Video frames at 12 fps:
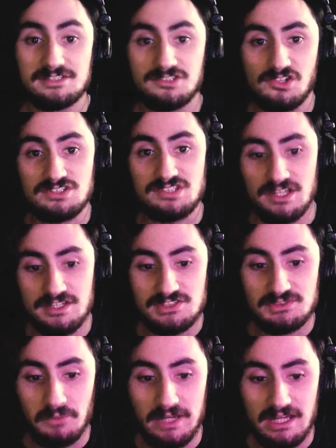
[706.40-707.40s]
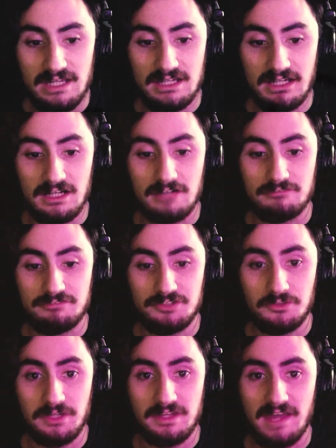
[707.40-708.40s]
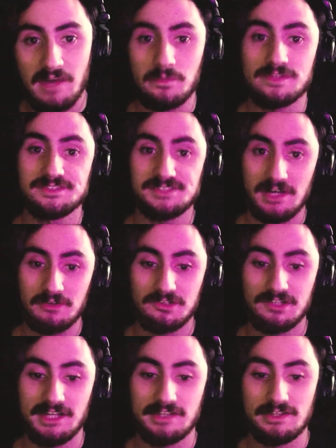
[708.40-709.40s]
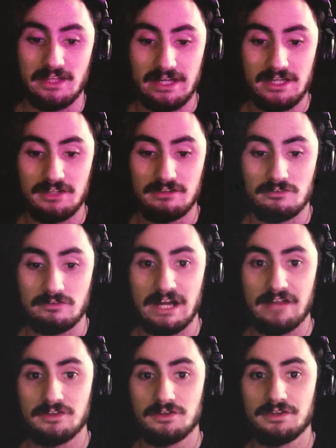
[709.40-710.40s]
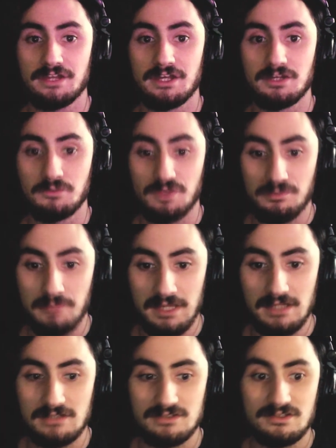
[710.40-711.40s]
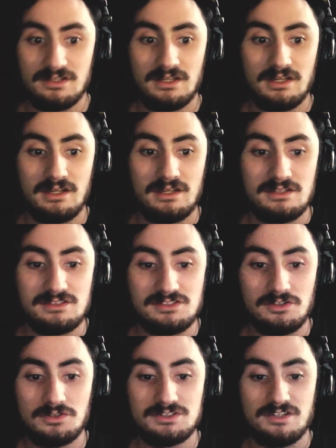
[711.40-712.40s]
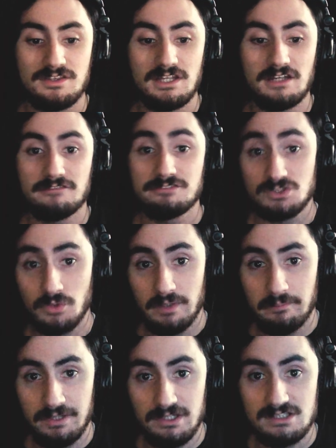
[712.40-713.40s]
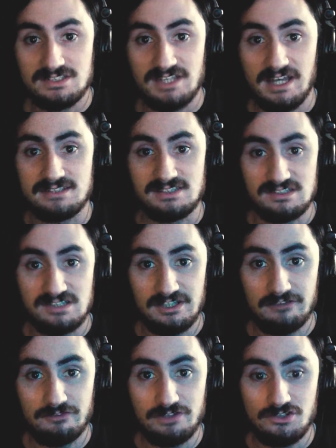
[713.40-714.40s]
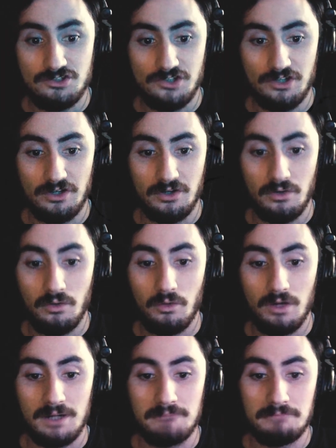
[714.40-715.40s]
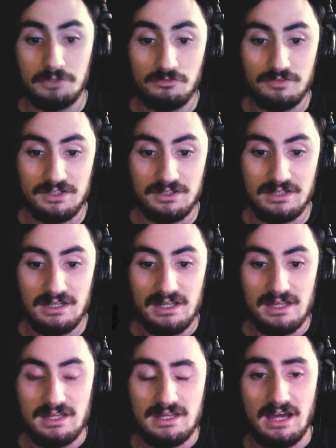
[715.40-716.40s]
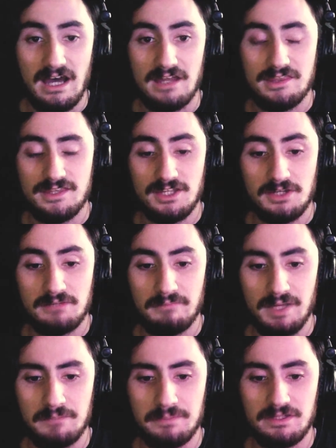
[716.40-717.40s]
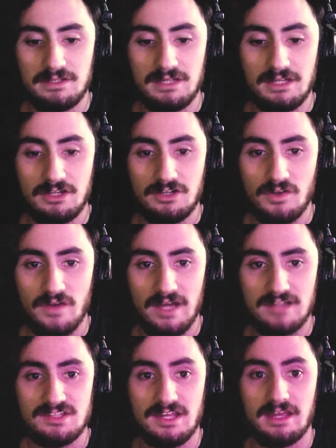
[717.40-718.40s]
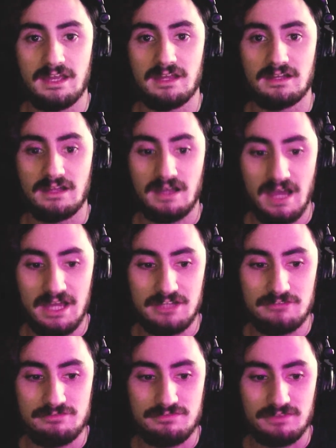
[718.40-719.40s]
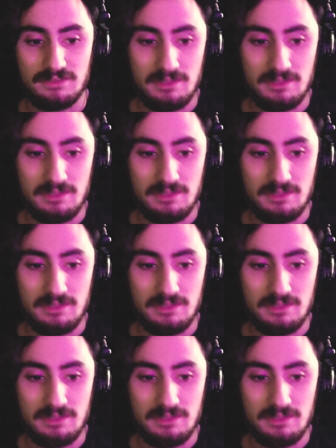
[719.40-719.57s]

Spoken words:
is just his way of doing that with sound and light rather than with paint. So to think of Twin Peaks as a TV show or a movie, I think might be incorrect and kind of